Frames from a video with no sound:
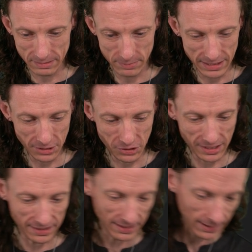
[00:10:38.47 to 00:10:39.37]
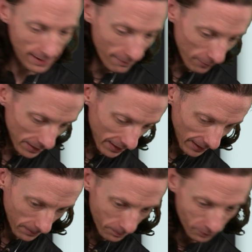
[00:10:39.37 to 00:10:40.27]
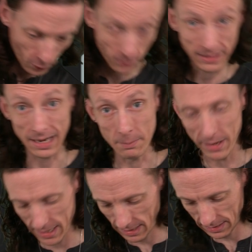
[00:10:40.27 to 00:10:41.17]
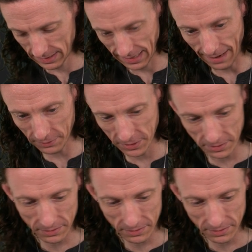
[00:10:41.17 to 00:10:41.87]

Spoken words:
teach anything and everything, or that I might have to.